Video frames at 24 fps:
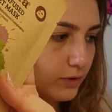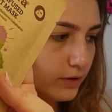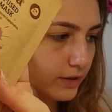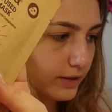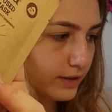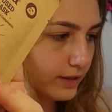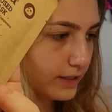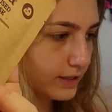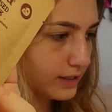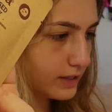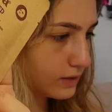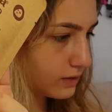
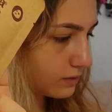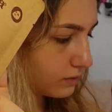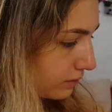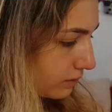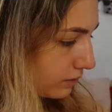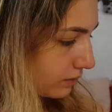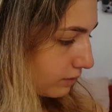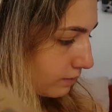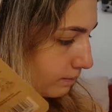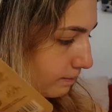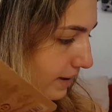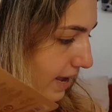this
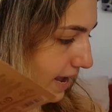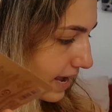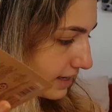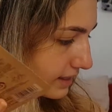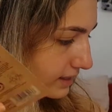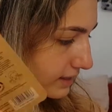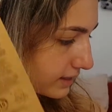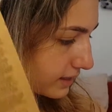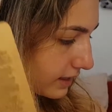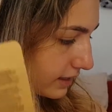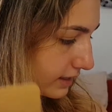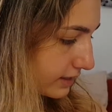
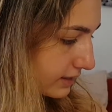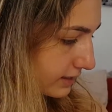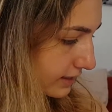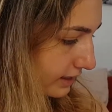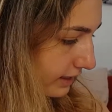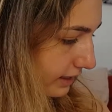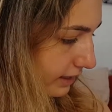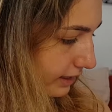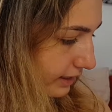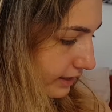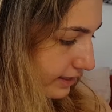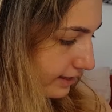mask is
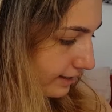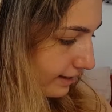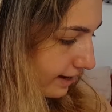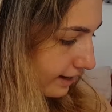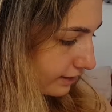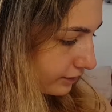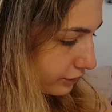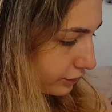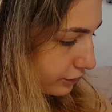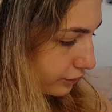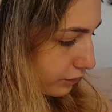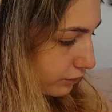the
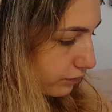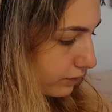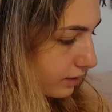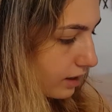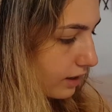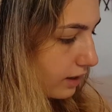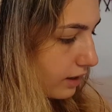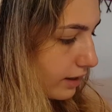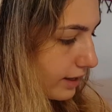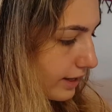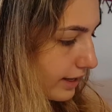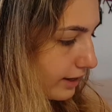
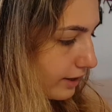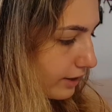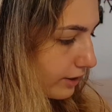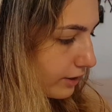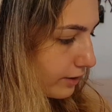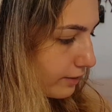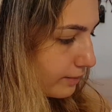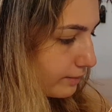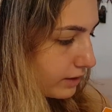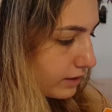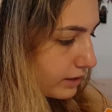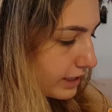Natura
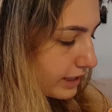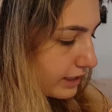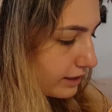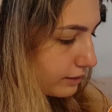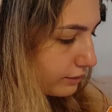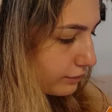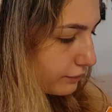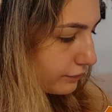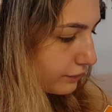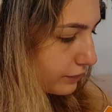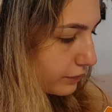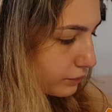Herb
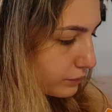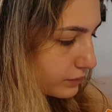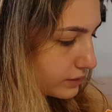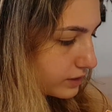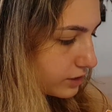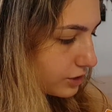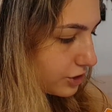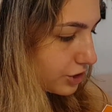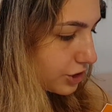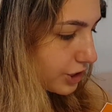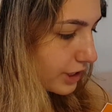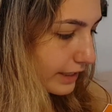Infused
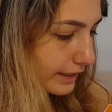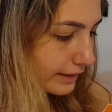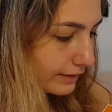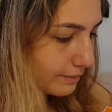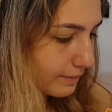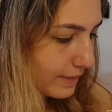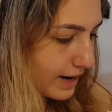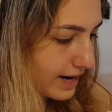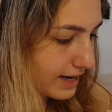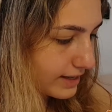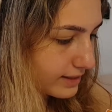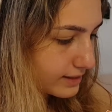Sheet
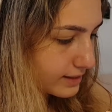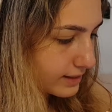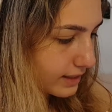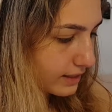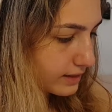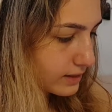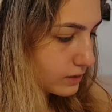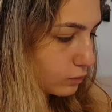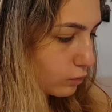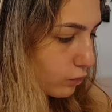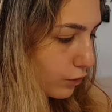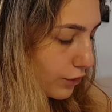Mask.
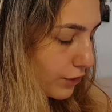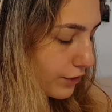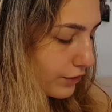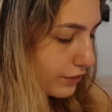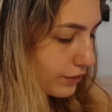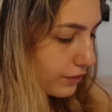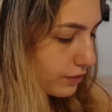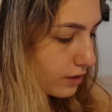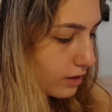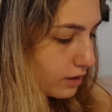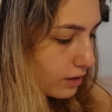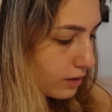It's worth
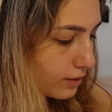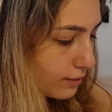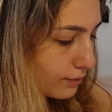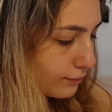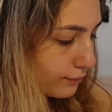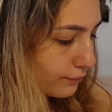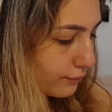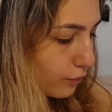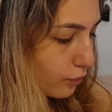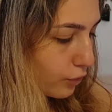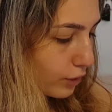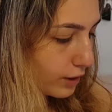
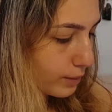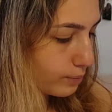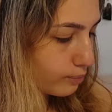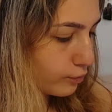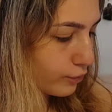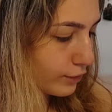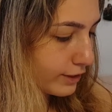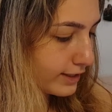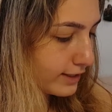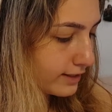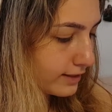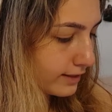
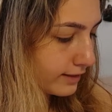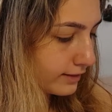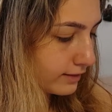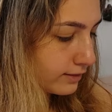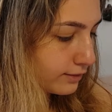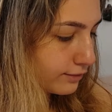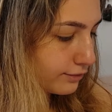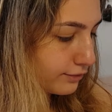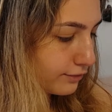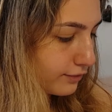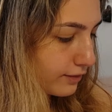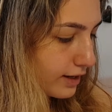
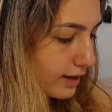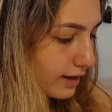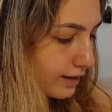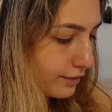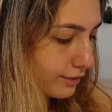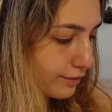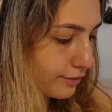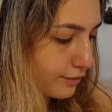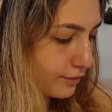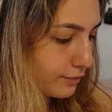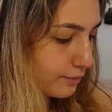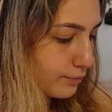
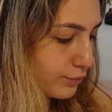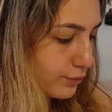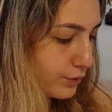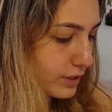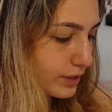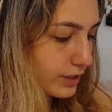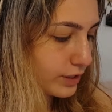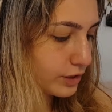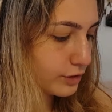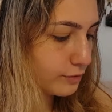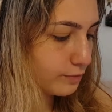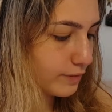4.95
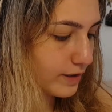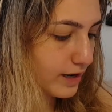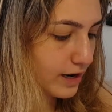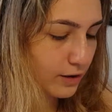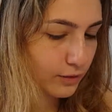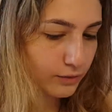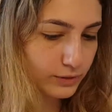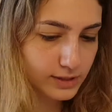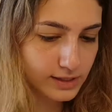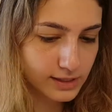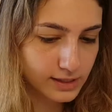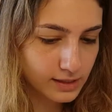British
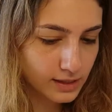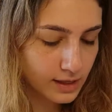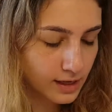pounds.